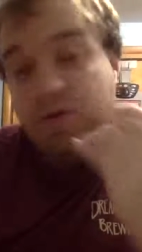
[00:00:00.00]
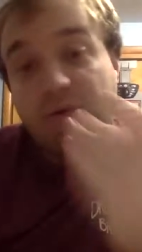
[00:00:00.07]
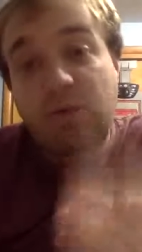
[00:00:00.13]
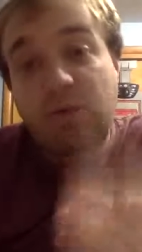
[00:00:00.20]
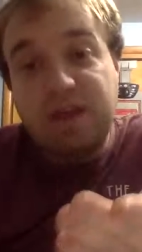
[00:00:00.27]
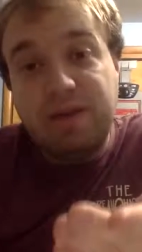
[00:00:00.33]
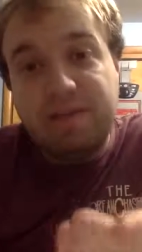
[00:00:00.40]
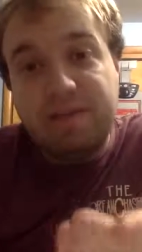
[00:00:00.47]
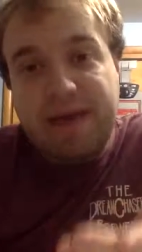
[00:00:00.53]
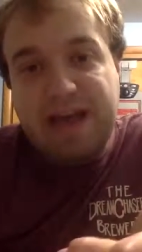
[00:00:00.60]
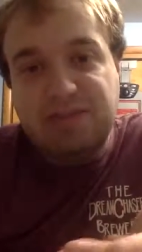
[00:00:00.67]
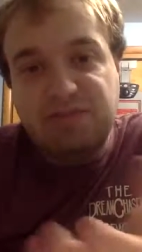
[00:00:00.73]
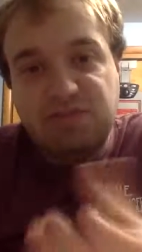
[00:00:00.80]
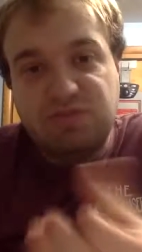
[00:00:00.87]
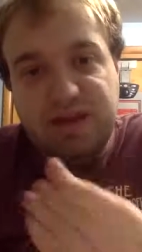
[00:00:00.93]
we'll get a
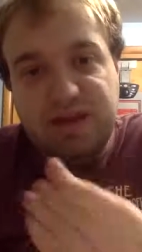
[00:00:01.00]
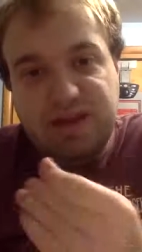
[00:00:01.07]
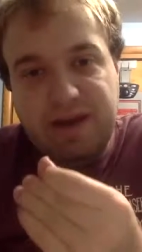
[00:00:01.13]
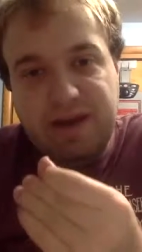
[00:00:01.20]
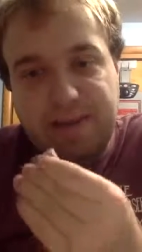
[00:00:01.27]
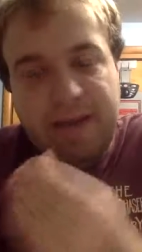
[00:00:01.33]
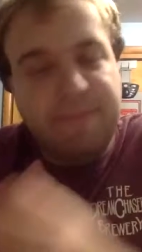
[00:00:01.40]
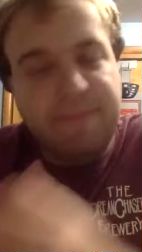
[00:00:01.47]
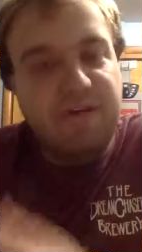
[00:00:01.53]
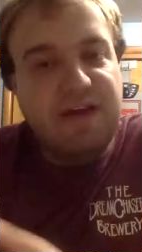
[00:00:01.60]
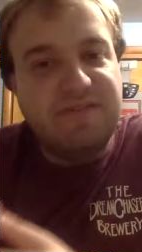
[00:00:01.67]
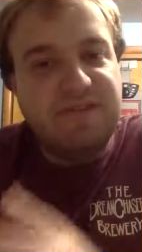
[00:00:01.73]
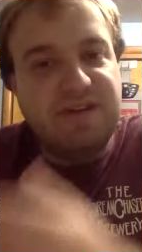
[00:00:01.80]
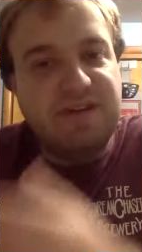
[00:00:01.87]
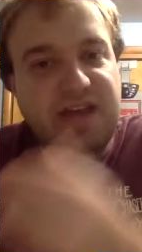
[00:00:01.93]
match between uh, Piper
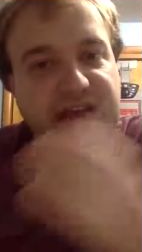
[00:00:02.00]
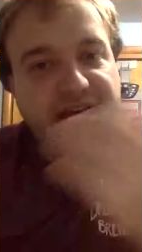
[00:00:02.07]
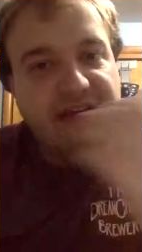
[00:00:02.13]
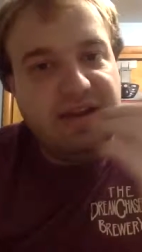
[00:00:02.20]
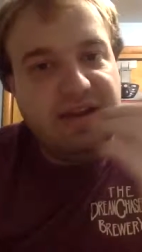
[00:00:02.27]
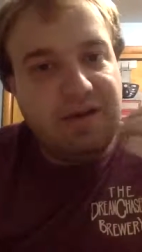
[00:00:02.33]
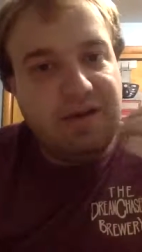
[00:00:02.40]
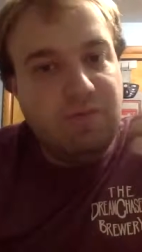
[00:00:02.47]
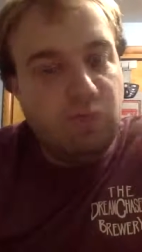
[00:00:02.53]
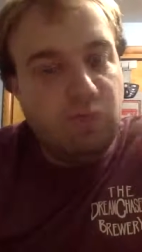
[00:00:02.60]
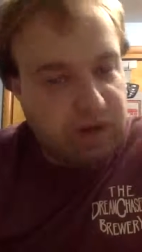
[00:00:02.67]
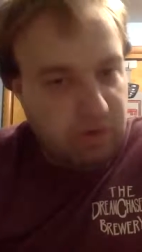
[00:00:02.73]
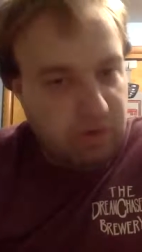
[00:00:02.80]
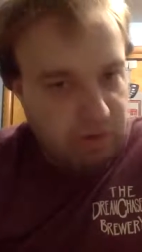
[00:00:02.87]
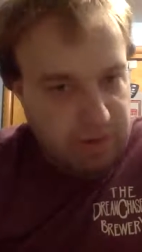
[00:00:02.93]
Niven and um,
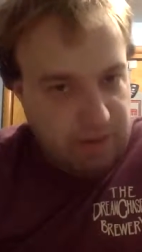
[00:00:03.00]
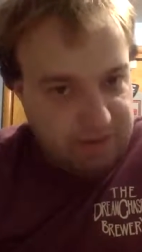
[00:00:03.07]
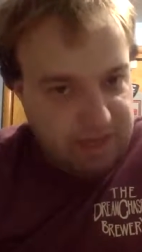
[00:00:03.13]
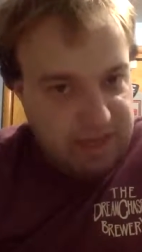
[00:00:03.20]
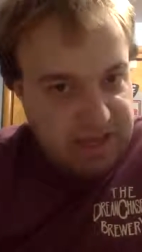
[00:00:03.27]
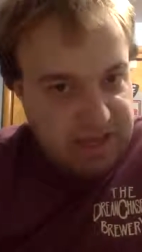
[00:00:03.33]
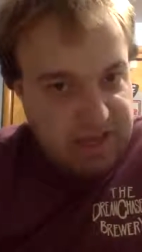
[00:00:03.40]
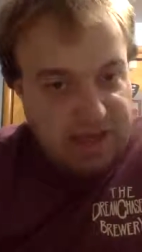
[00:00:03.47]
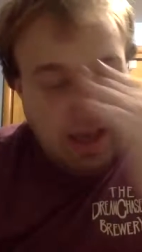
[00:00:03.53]
Rhea Ripley